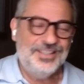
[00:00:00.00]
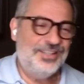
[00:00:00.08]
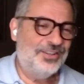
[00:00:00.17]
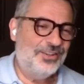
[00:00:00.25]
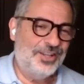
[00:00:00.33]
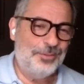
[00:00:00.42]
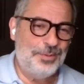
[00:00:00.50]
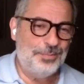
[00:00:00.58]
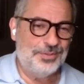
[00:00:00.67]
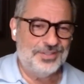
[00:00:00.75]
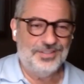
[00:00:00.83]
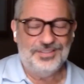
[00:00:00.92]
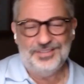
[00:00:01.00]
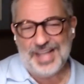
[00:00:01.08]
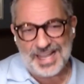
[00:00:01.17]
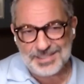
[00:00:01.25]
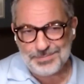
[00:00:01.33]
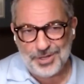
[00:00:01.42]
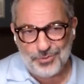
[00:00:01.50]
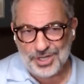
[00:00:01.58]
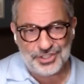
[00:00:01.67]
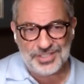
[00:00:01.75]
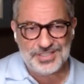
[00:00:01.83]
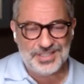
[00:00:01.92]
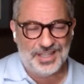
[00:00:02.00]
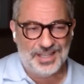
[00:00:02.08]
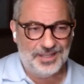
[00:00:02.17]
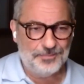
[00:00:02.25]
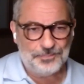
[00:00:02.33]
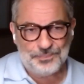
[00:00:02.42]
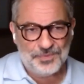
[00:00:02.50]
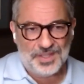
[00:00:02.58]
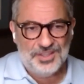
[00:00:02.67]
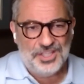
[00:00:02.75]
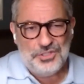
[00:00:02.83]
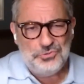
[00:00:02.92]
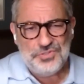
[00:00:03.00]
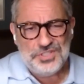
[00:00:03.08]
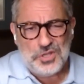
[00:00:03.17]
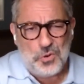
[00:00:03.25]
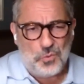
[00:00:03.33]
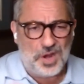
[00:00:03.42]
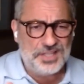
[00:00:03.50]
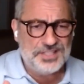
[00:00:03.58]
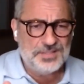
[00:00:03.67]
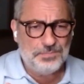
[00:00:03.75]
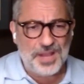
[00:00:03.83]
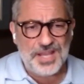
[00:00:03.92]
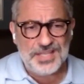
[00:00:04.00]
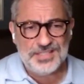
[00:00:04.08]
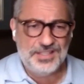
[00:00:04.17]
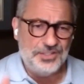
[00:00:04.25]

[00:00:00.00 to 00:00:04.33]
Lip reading: a lot of people ask me questions like, did you see a white space?